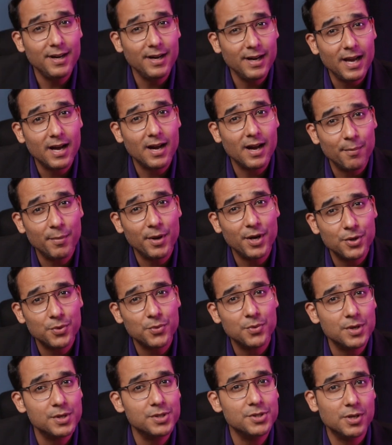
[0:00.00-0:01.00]
day coming
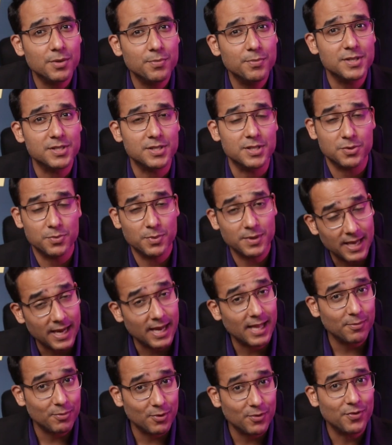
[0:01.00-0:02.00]
towards your business with the
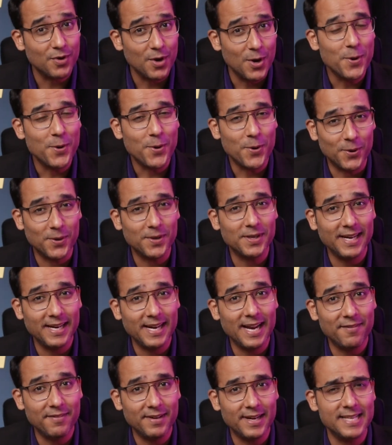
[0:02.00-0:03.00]
help of
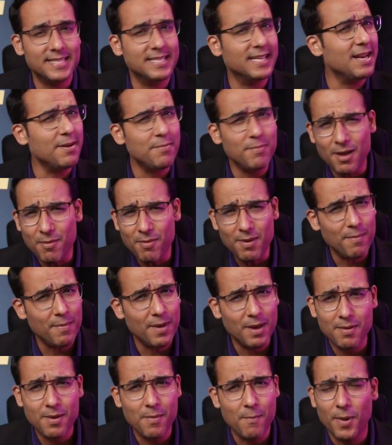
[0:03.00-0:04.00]
online advertising, and
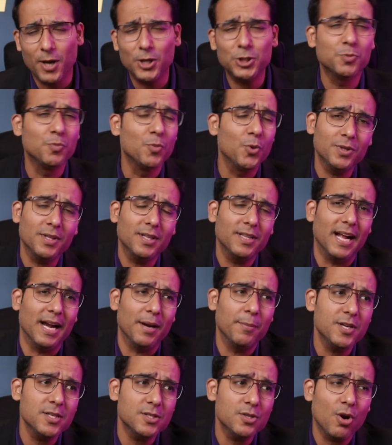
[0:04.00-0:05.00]
maybe much more than
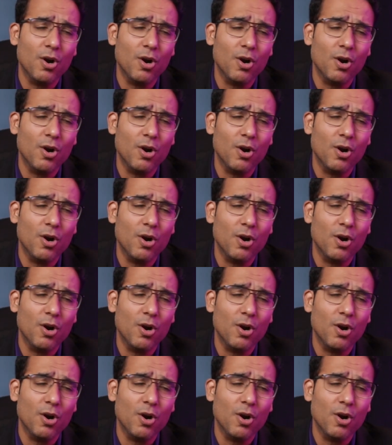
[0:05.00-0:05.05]
that, because a